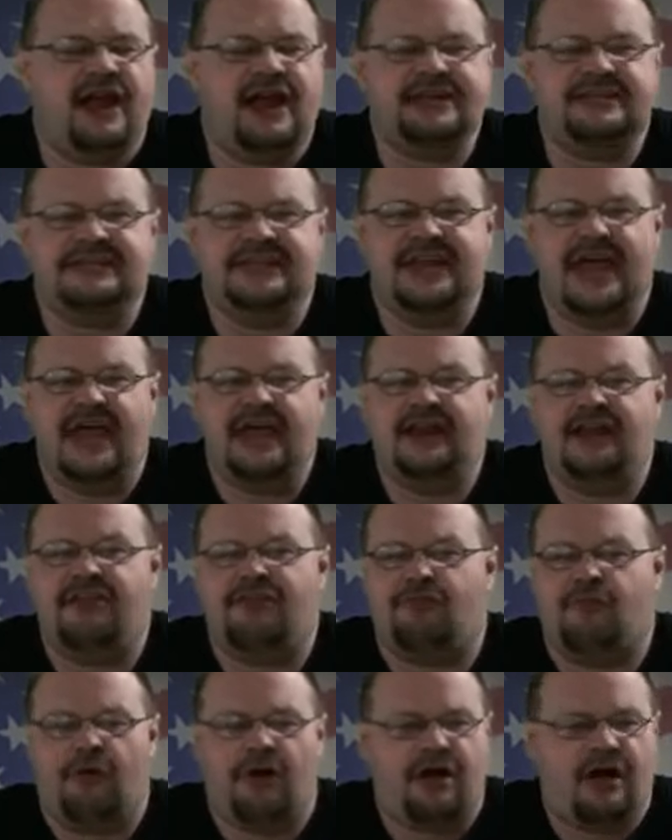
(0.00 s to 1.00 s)
the
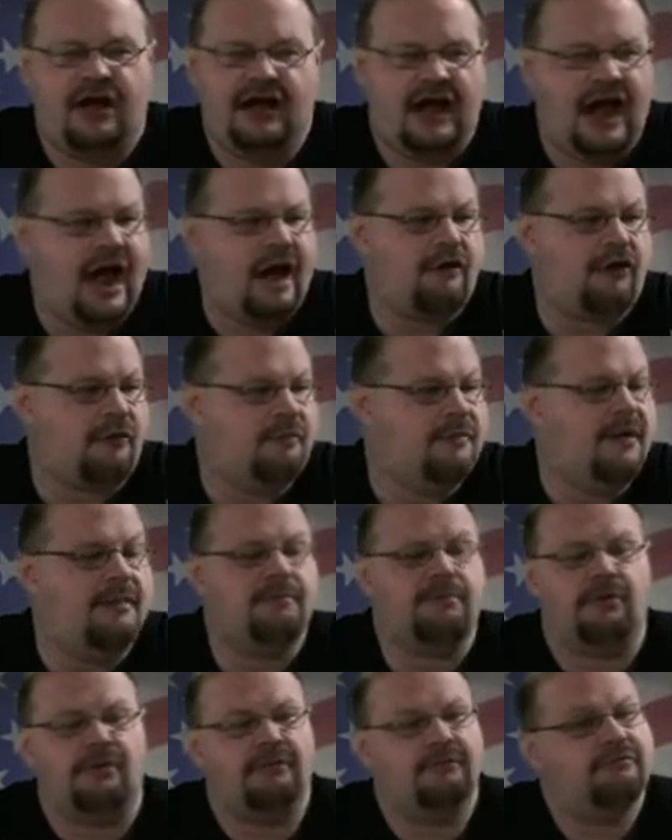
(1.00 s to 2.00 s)
1980s where I
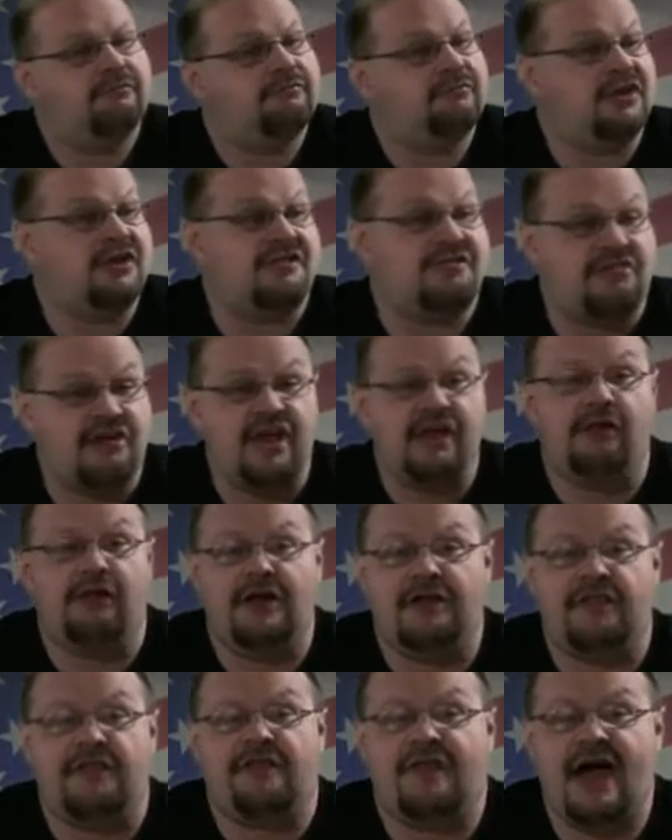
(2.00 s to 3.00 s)
remember
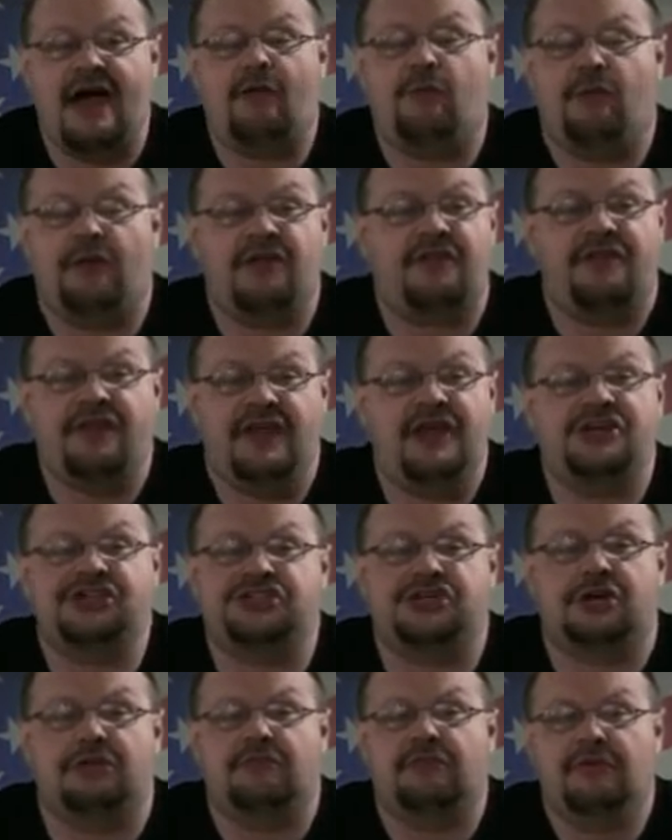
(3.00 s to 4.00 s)
distinctly that was the
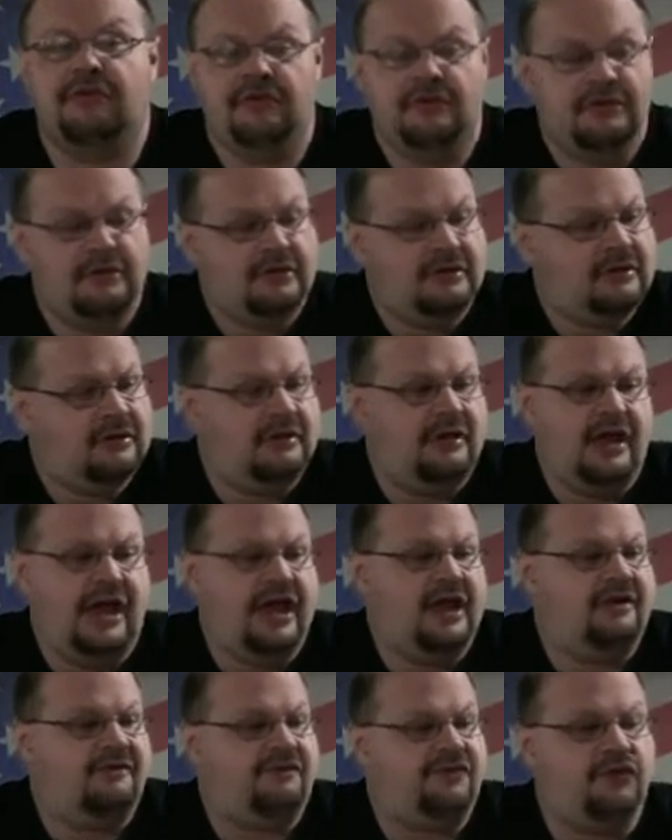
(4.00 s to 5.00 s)
issue.
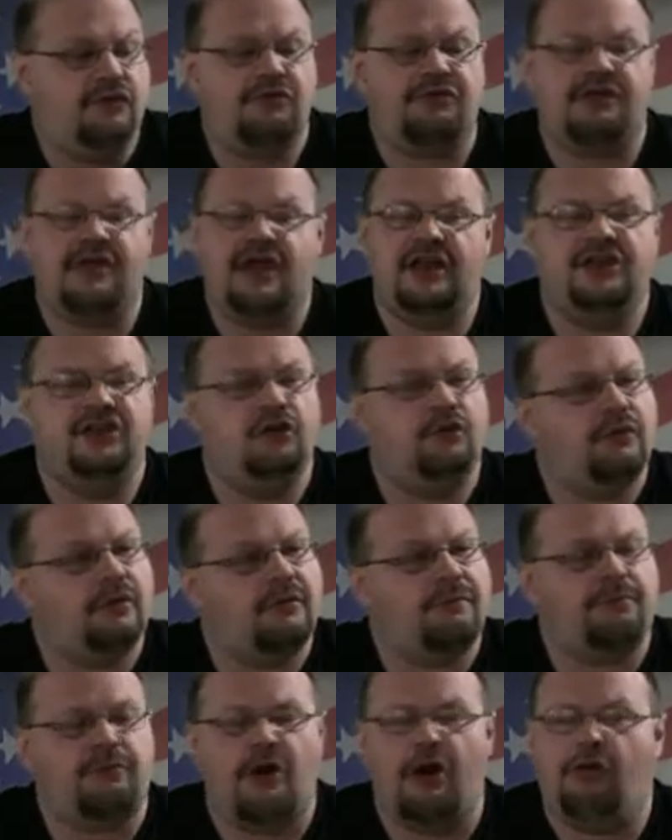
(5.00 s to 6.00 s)
And if you said you
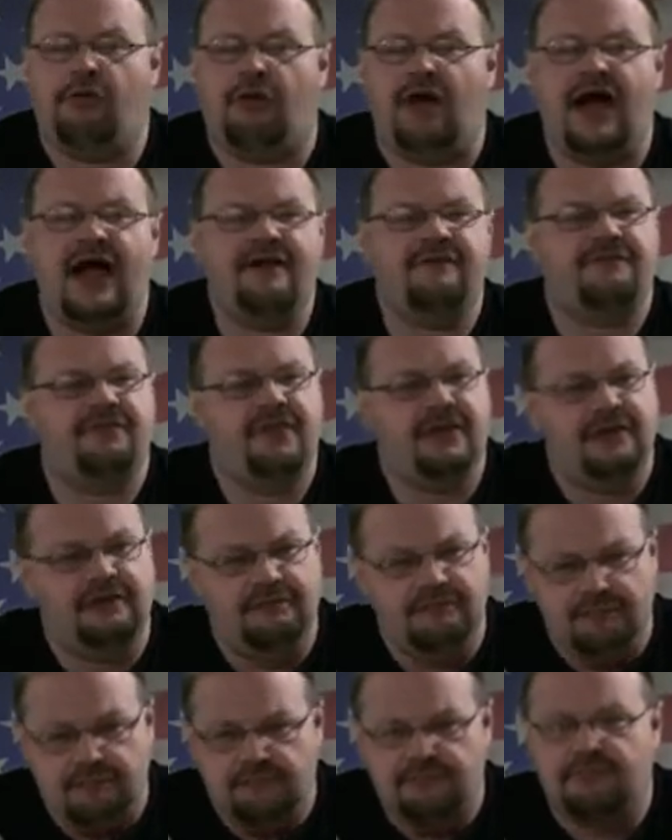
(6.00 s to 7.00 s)
were pro-life,
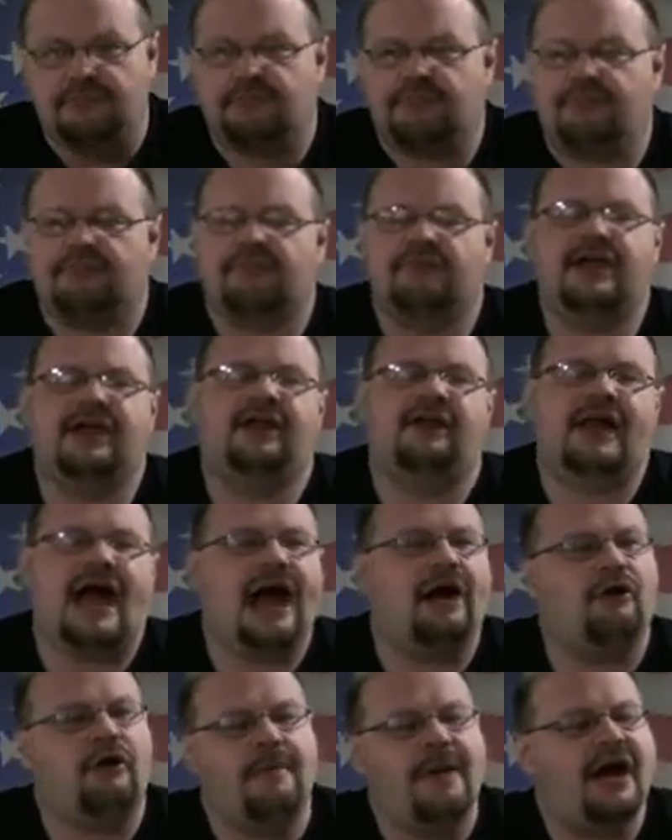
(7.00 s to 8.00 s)
then they'd
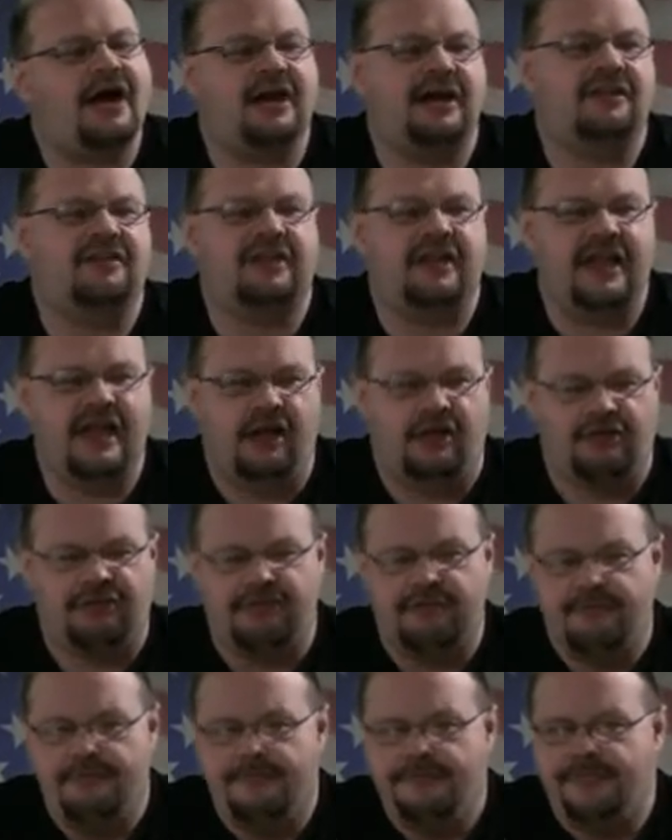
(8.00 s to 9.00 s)
allow about anything
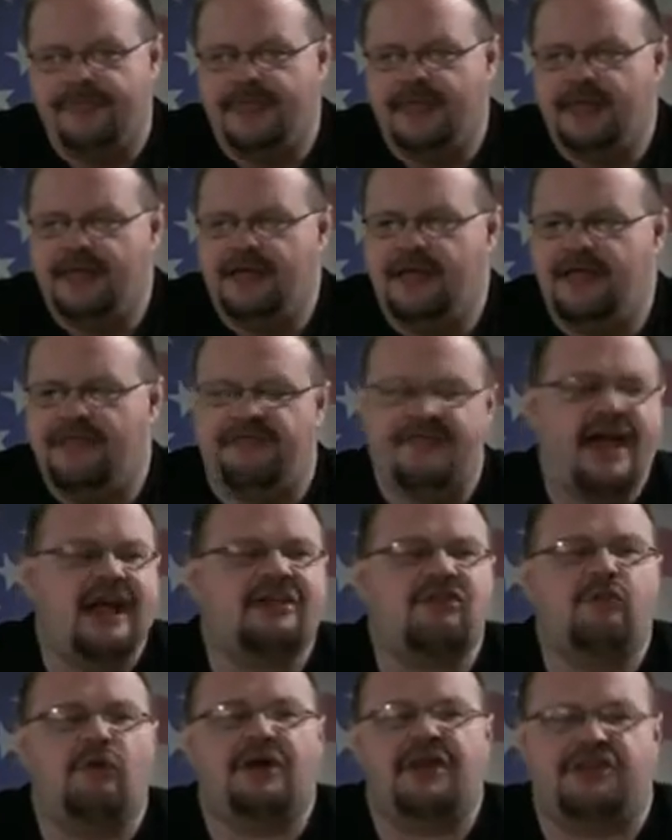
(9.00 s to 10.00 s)
else.
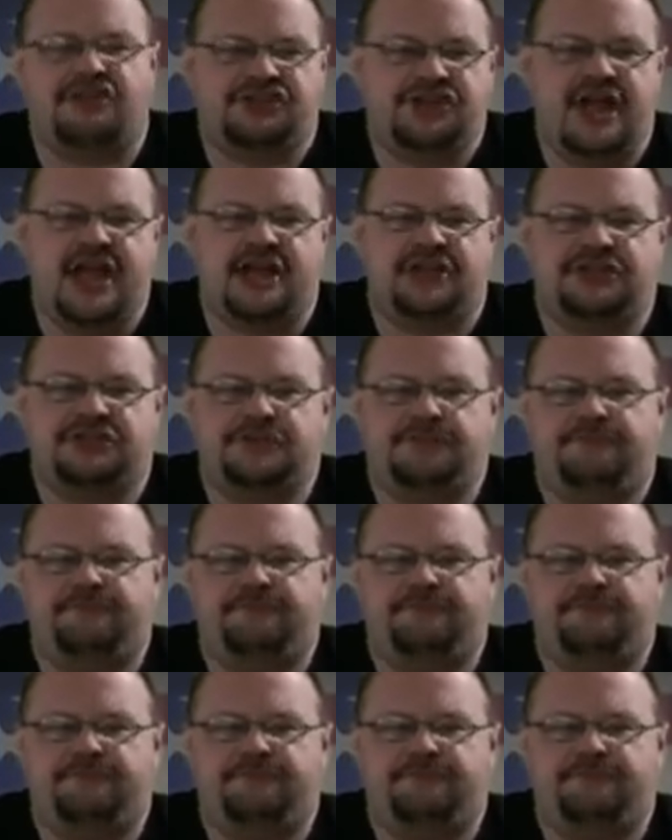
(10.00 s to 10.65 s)
That's what has changed.